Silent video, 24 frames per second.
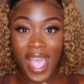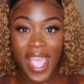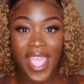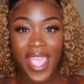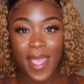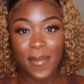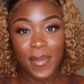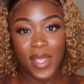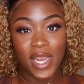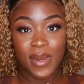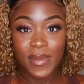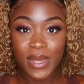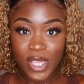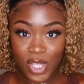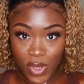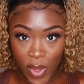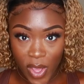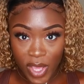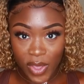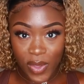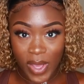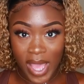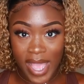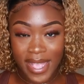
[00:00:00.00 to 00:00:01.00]
I am gonna be
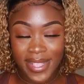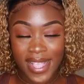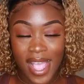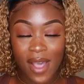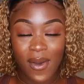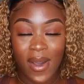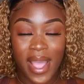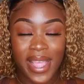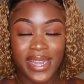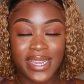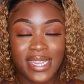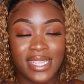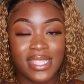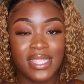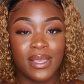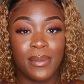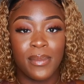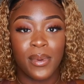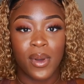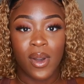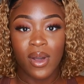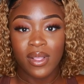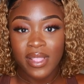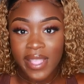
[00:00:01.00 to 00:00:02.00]
showing you guys how I did the
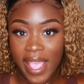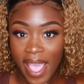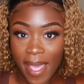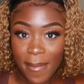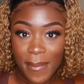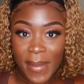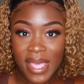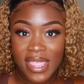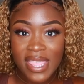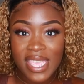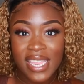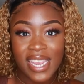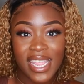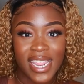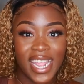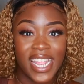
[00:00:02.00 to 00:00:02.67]
bald cap method.